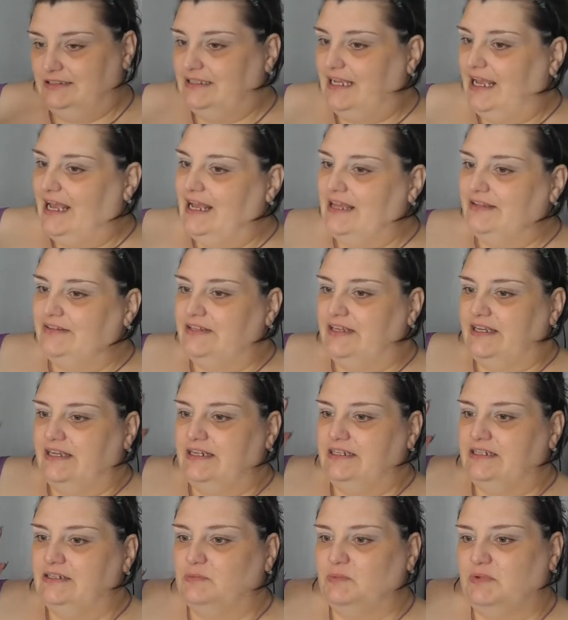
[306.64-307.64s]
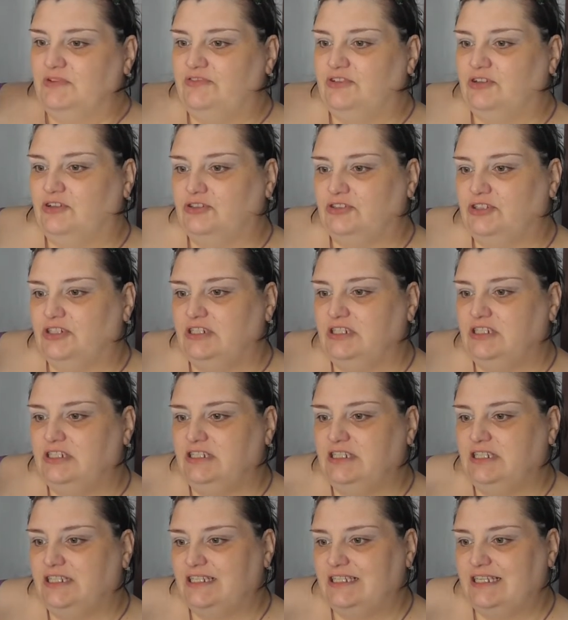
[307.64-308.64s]
And then we've got
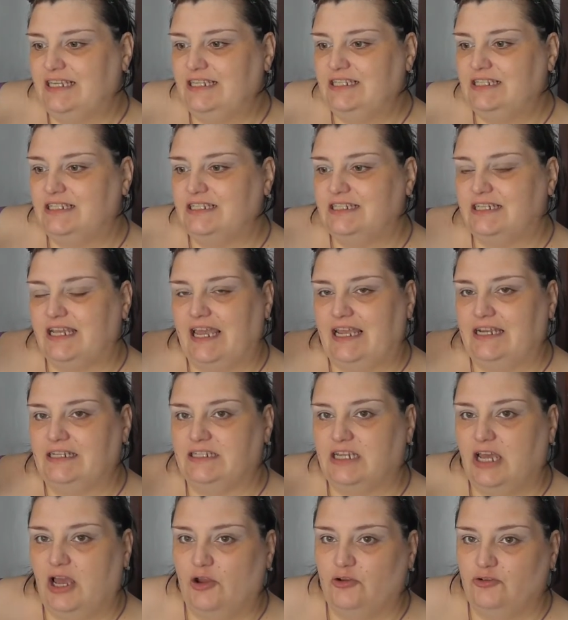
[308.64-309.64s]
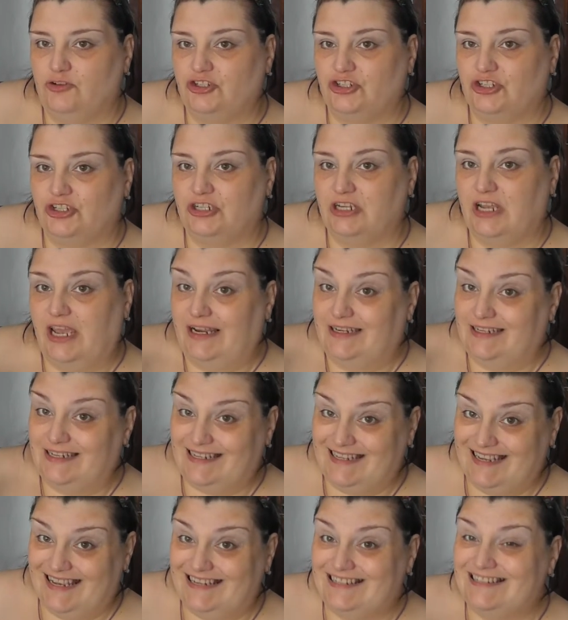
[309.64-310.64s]
Deceased and Ocean, and
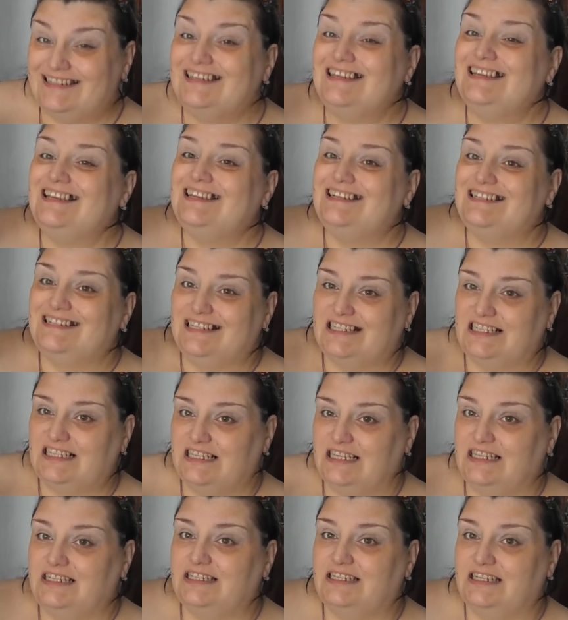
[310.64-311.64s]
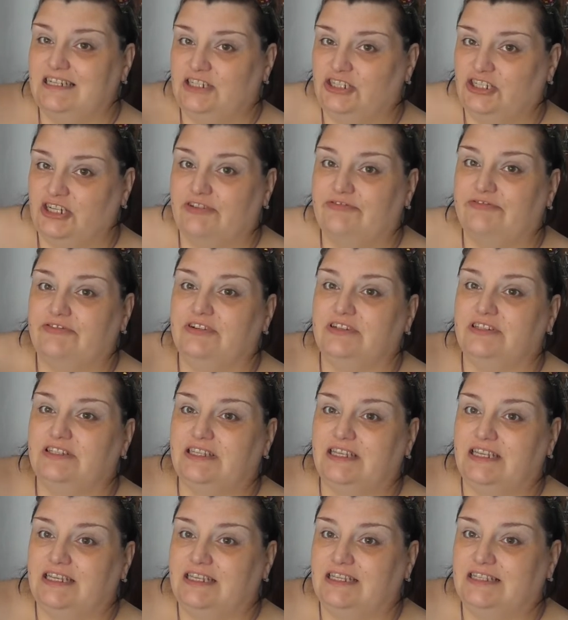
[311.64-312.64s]
again Deceased in
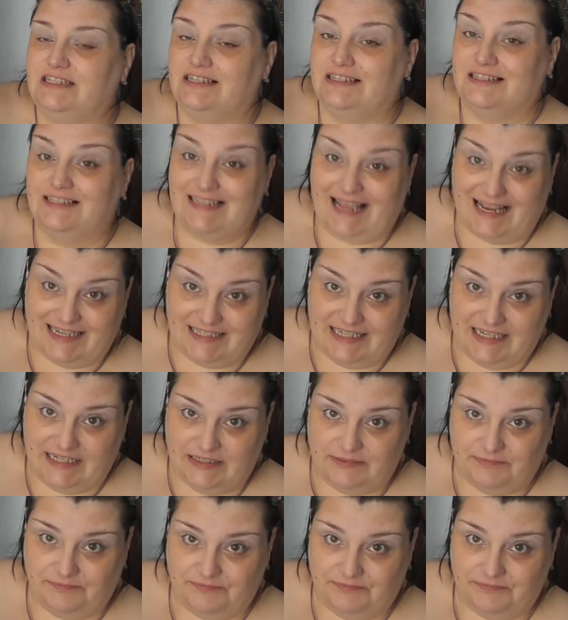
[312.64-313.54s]
Jeffree's is a satin.